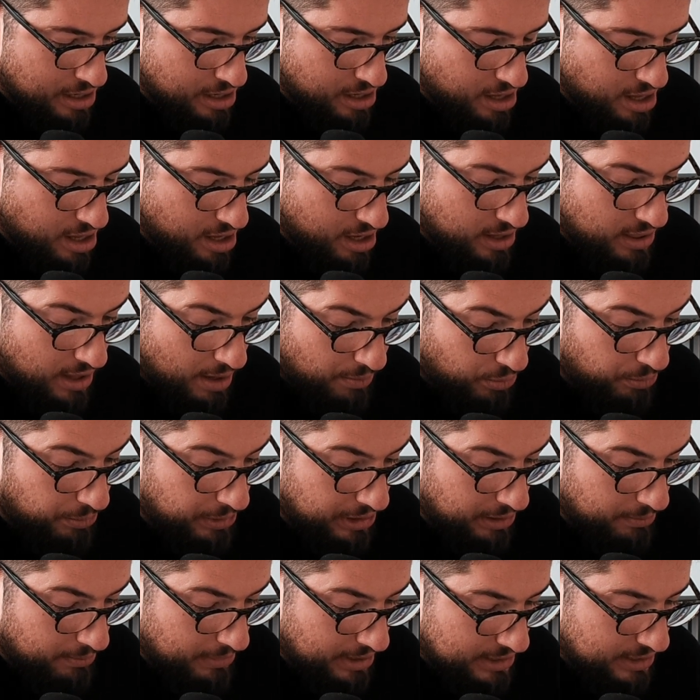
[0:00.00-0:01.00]
And that will be
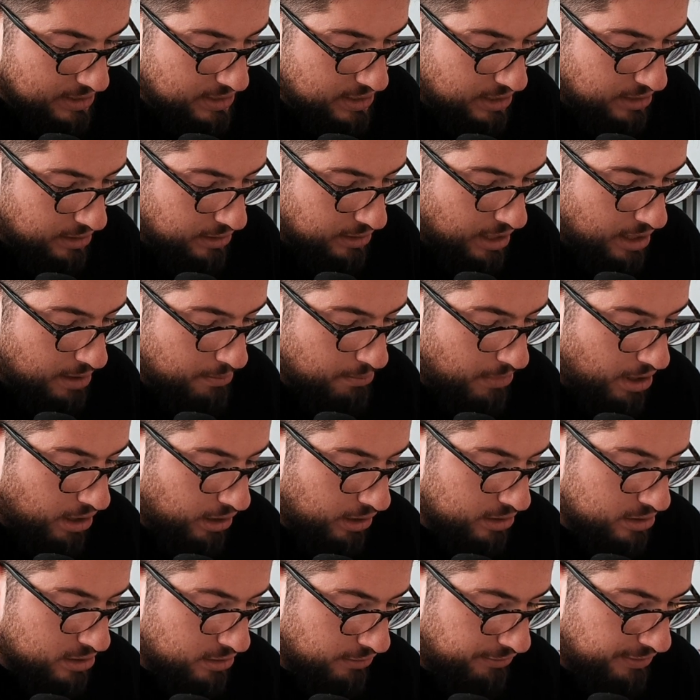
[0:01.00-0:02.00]
the messaging. And
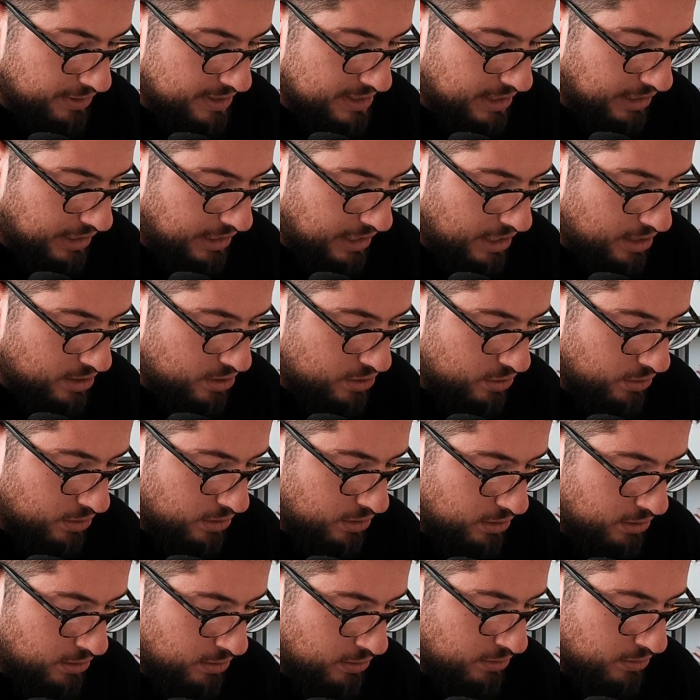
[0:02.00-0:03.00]
market
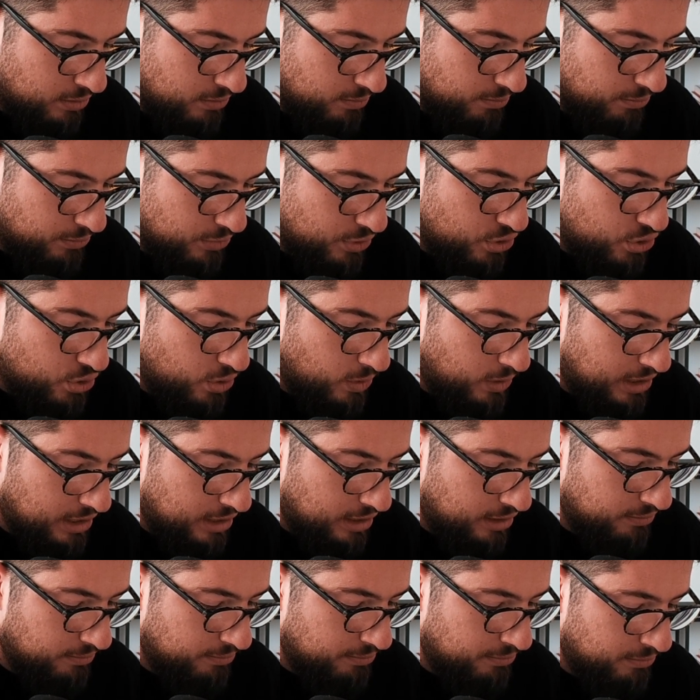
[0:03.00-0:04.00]
sophistication,
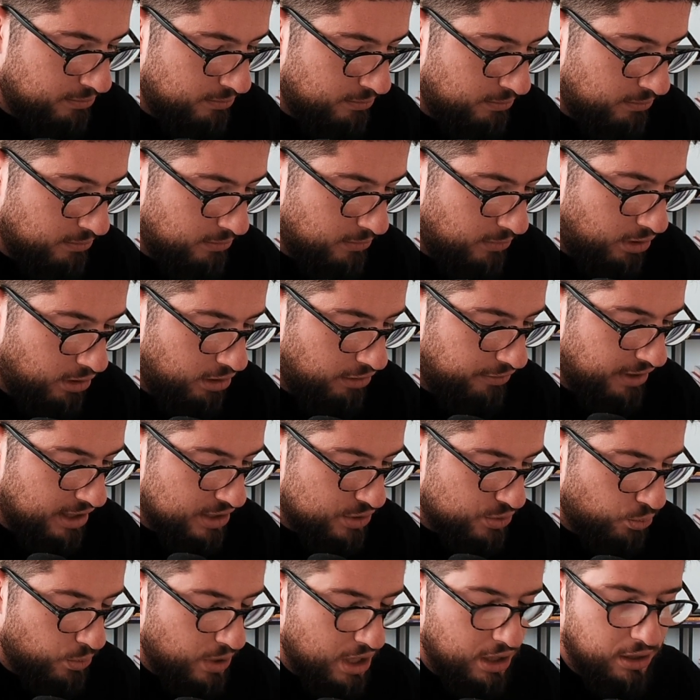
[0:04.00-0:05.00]
usually all of us,
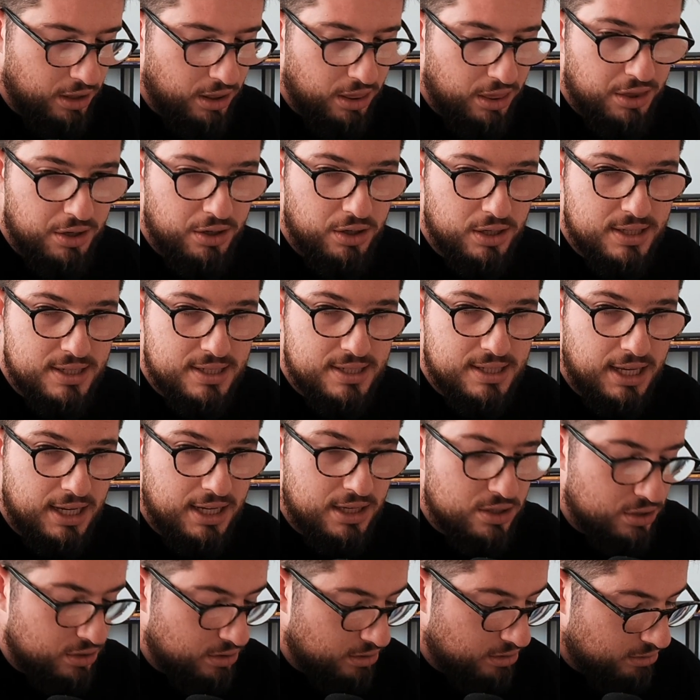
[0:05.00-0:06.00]
we are in 3rd
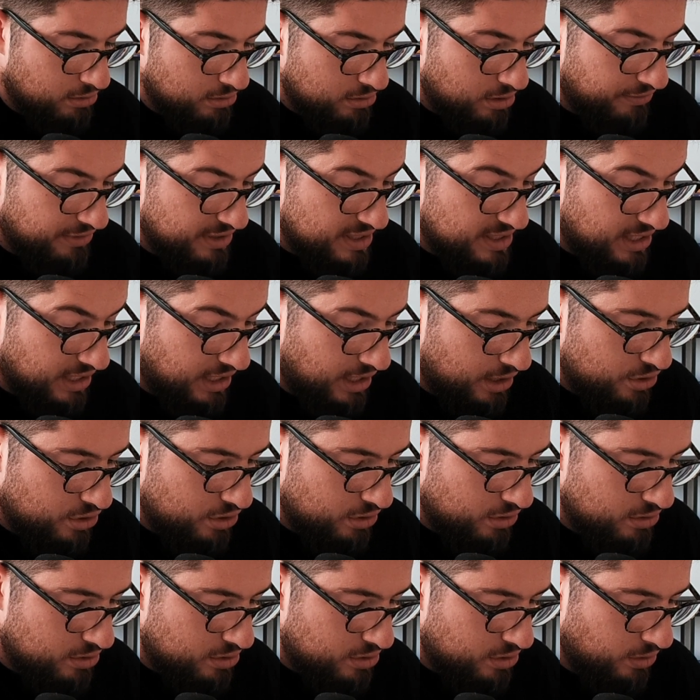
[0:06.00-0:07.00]
stage
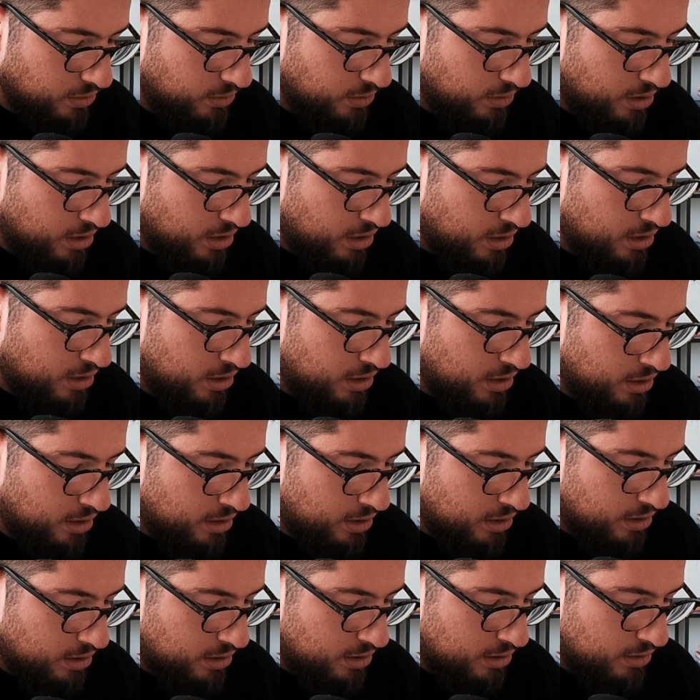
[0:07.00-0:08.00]
sophistication. So
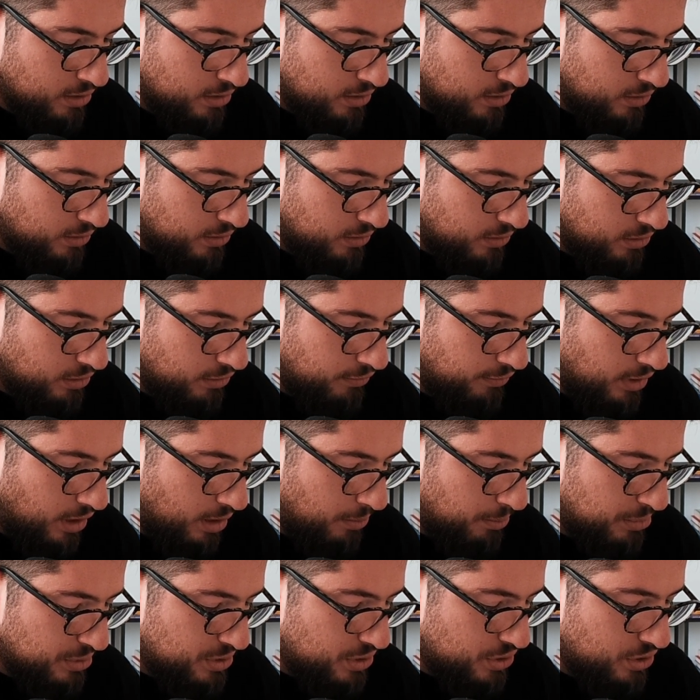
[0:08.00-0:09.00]
you've got to
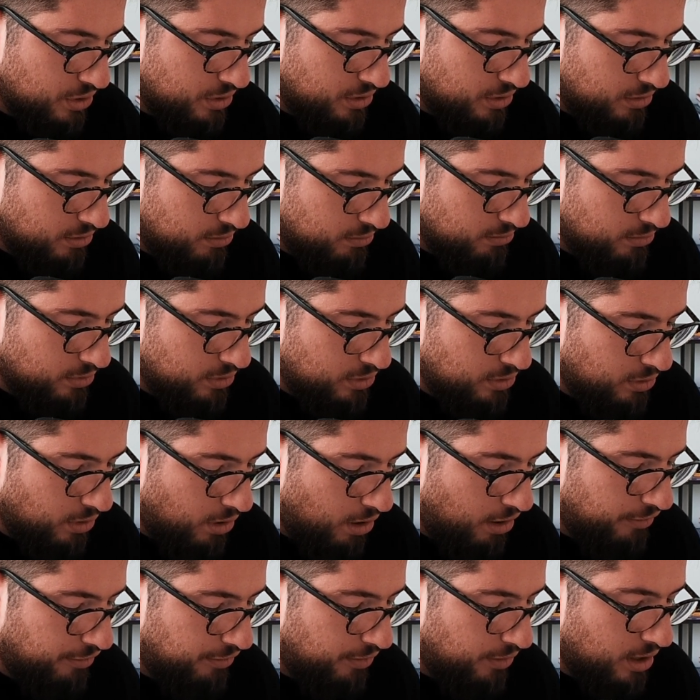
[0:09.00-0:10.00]
position your
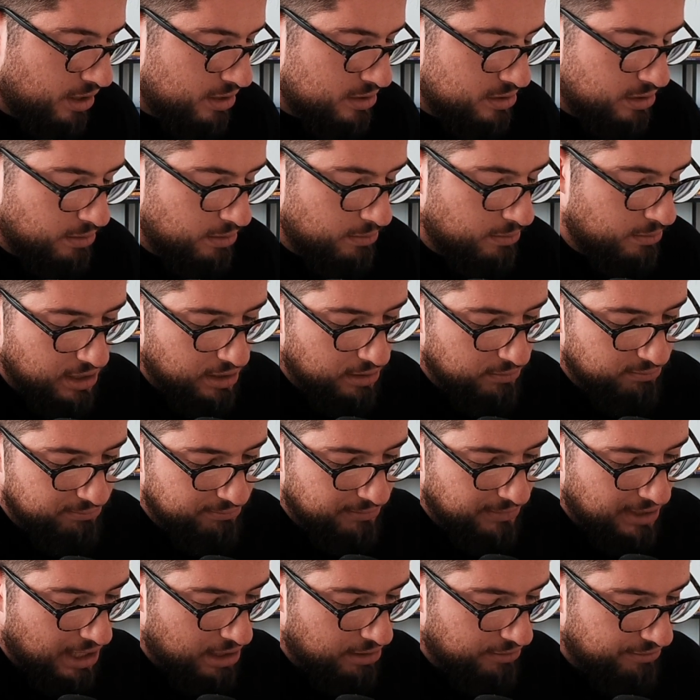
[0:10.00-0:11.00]
offer as something
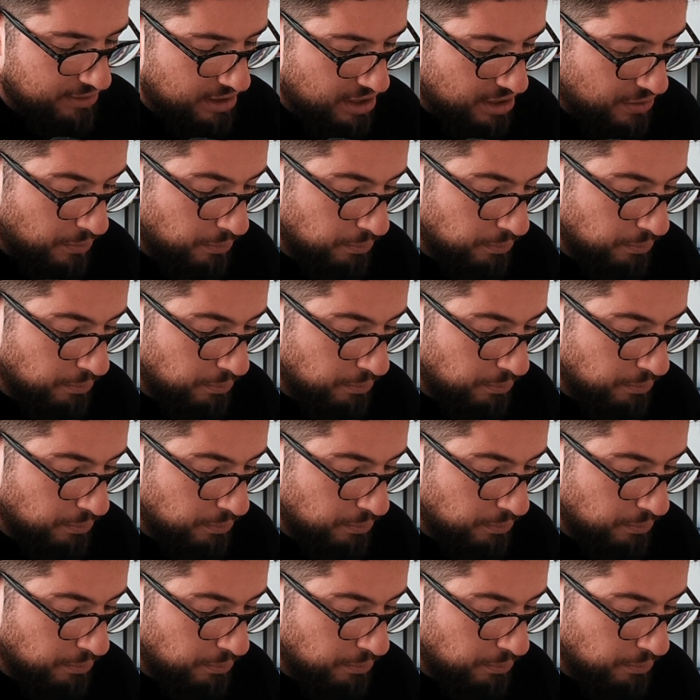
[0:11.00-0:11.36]
kind of new.